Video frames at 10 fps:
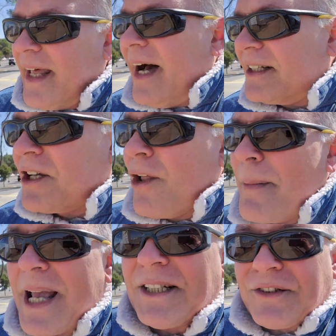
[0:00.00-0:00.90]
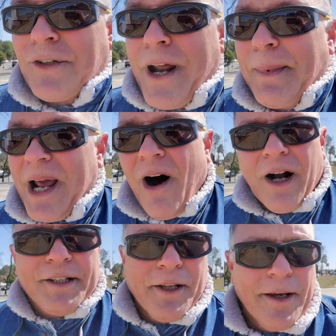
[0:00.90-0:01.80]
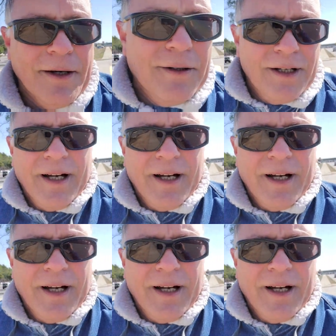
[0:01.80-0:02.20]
it's gonna be extremely hard to do,